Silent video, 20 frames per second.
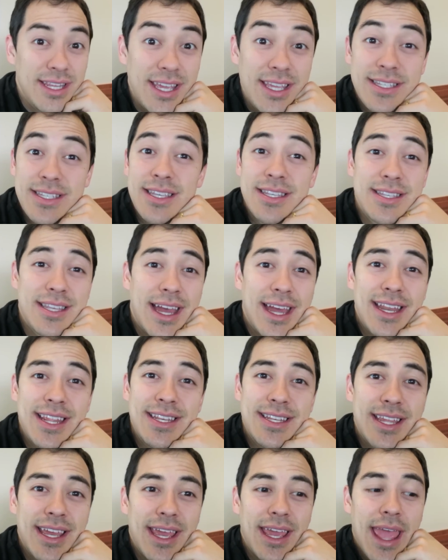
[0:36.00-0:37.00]
Today's an
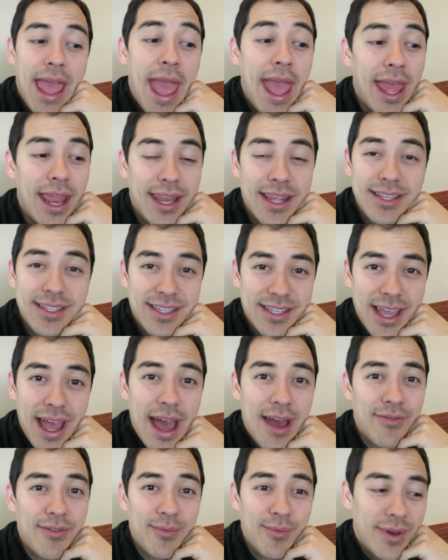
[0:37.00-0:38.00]
exciting day, and it's
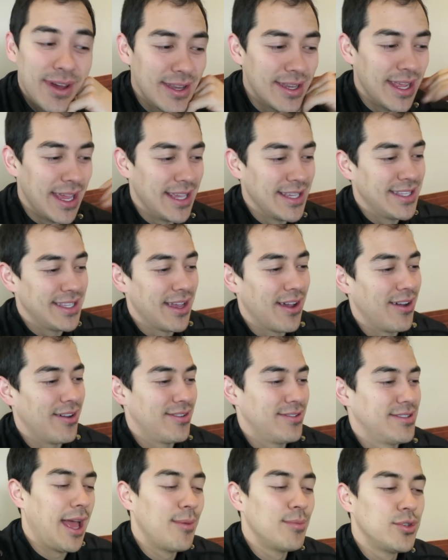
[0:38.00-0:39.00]
Coffee Monday, so
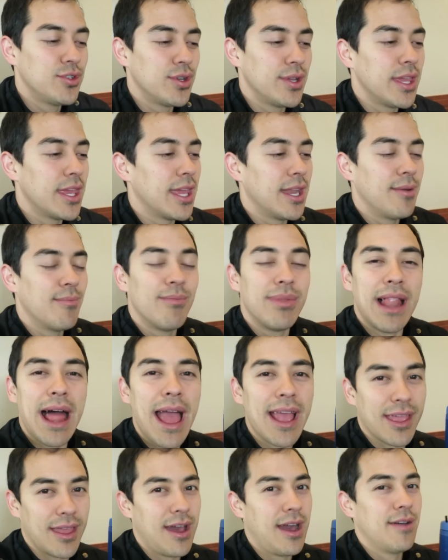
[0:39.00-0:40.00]
I'm drinking
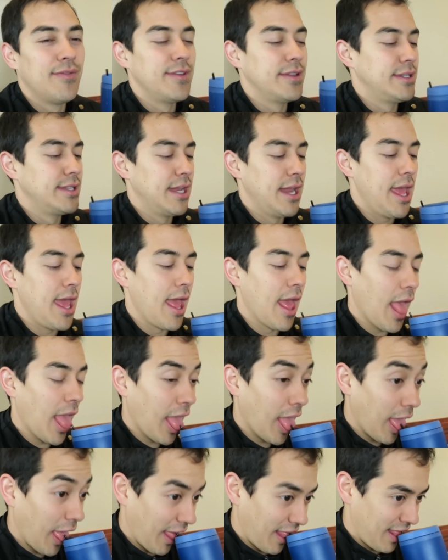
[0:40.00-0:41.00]
black coffee today.
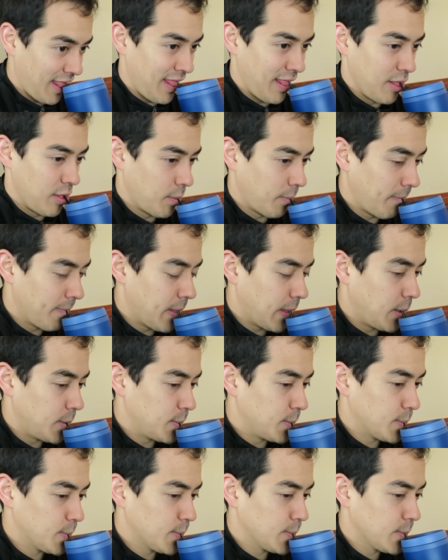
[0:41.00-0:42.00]
Mm.
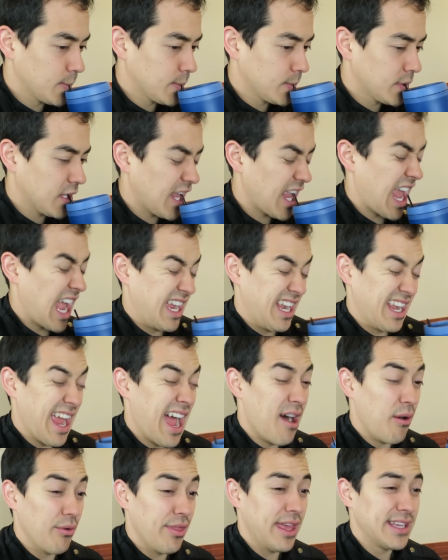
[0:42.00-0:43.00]

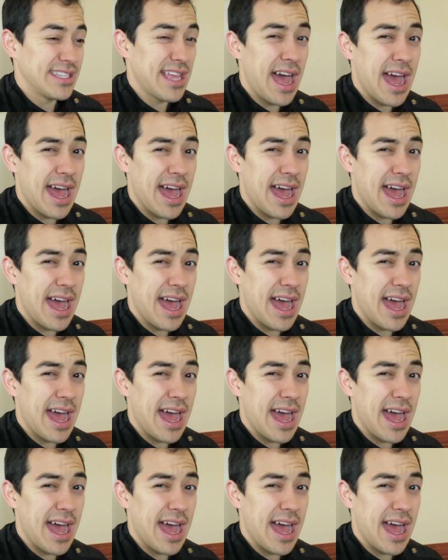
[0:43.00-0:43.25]
Oh, that's